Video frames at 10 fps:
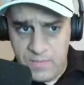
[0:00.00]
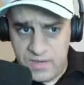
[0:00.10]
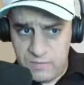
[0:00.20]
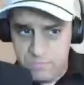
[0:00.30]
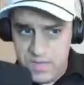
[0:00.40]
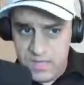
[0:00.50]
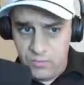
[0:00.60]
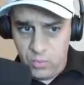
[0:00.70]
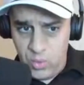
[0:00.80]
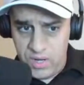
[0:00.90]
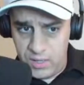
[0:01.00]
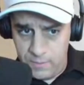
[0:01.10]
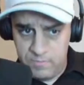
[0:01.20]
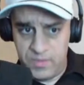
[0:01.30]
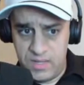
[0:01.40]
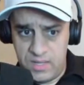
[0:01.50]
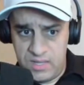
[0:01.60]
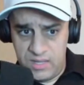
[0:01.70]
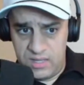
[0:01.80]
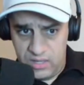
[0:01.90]
Bateman can be when
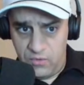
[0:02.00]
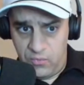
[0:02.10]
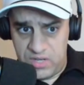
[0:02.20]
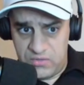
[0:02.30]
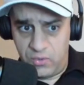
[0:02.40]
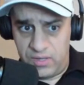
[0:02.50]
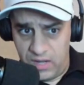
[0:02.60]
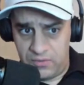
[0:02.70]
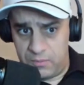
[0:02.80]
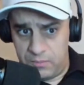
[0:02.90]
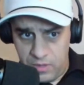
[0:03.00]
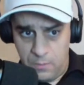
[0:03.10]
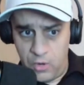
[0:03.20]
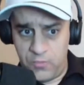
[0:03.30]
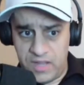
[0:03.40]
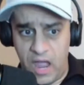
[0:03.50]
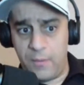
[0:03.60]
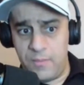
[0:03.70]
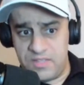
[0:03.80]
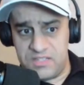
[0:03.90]
he's fully healthy. Perfect
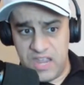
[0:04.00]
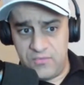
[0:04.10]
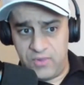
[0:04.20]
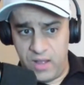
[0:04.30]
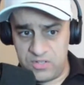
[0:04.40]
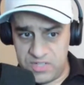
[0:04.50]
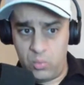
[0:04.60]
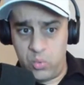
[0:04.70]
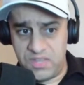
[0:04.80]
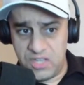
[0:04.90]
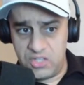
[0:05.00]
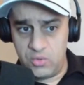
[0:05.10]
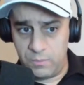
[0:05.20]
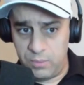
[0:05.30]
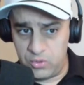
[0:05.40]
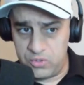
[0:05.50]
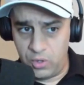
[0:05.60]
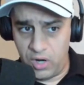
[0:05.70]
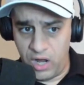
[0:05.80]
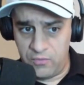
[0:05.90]
complement to Zay Flowers and what they do in the
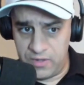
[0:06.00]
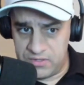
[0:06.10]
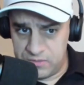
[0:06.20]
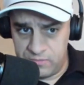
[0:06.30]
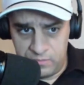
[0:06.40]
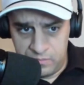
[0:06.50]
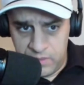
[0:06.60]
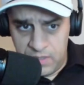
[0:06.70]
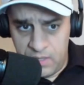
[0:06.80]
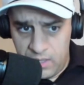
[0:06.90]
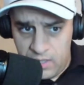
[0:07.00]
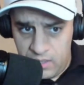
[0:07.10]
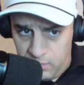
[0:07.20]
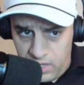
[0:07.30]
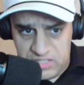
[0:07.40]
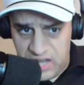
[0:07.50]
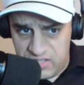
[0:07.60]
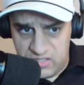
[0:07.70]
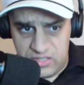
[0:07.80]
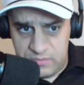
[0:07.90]
Baltimore offense. Lamar
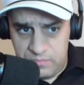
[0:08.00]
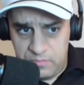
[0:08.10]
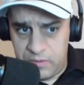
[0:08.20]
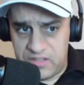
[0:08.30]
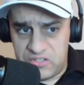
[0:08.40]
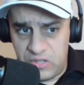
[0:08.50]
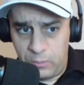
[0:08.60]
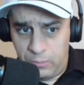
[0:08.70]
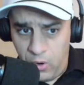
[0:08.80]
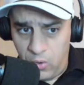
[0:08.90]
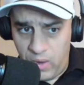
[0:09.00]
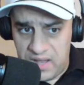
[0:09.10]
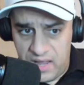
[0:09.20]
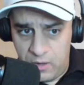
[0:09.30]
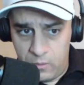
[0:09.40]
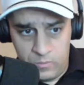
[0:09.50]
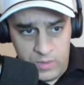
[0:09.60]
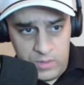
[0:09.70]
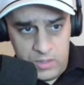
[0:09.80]
Jackson's just playing stellar ball right now.